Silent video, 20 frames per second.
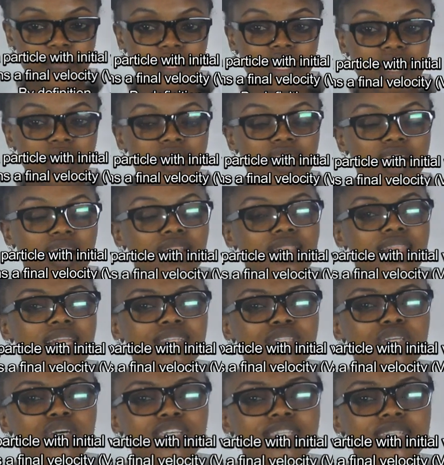Now,
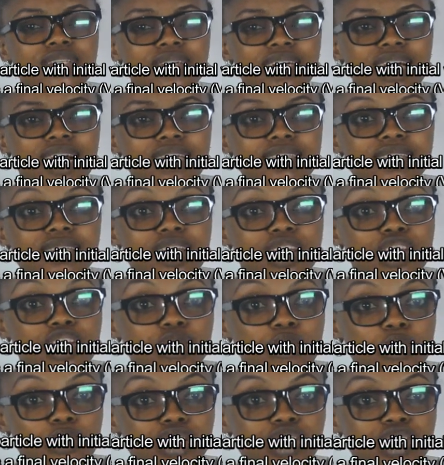let us look at
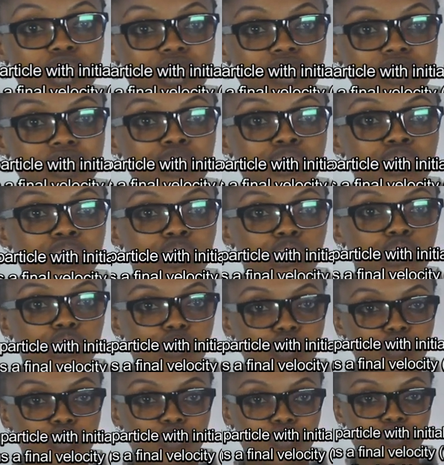equation
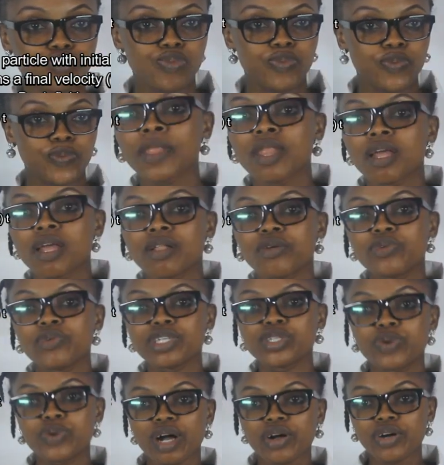2, which
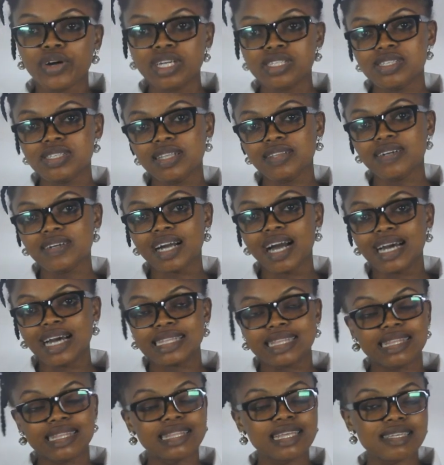we are going to look
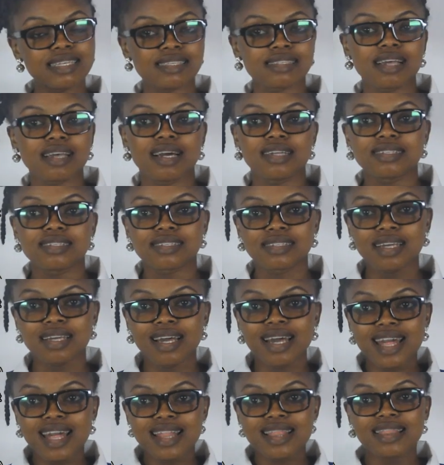at distance.
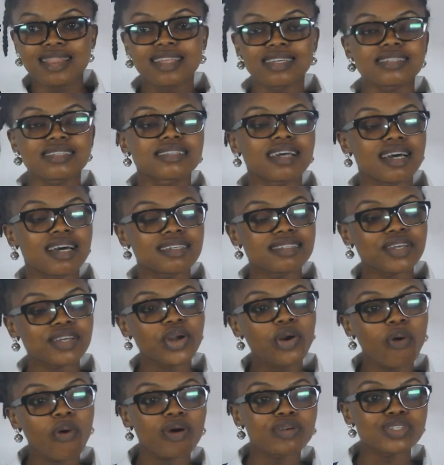Distance
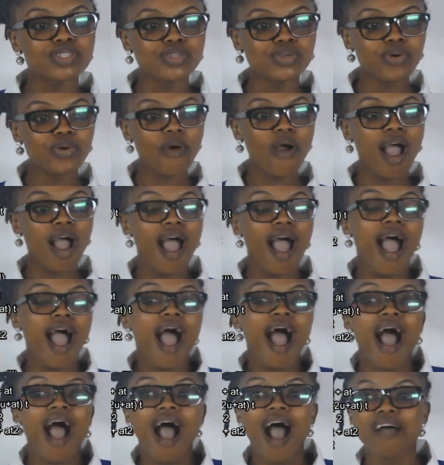equals to
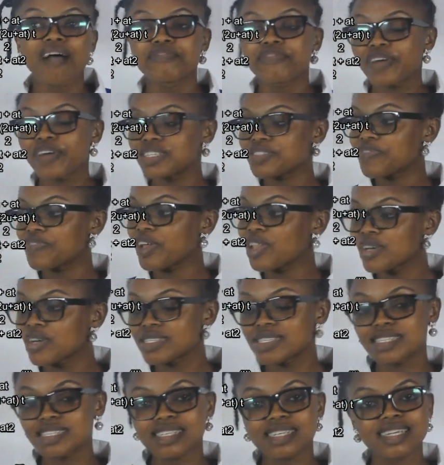average
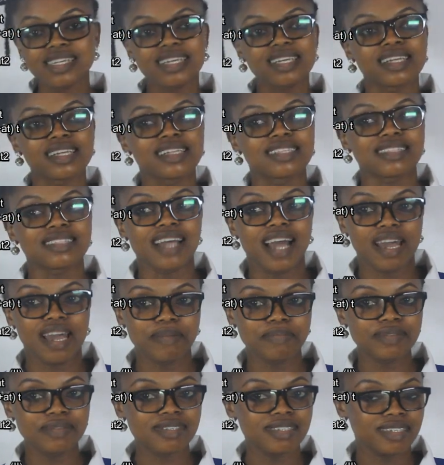velocity
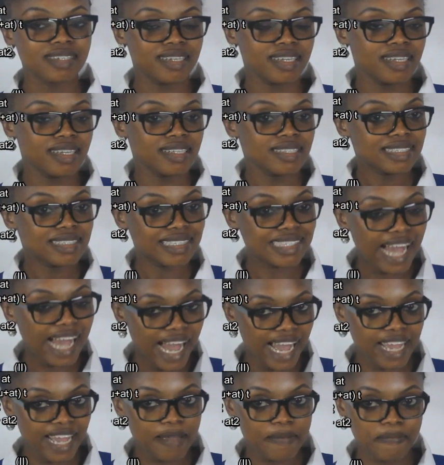times
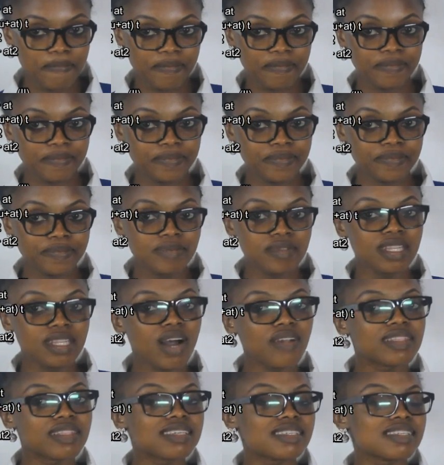time.
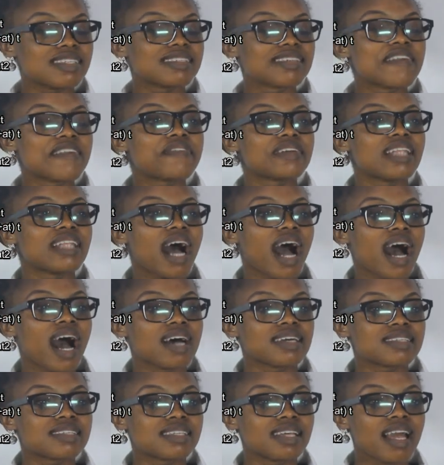Now, this is given as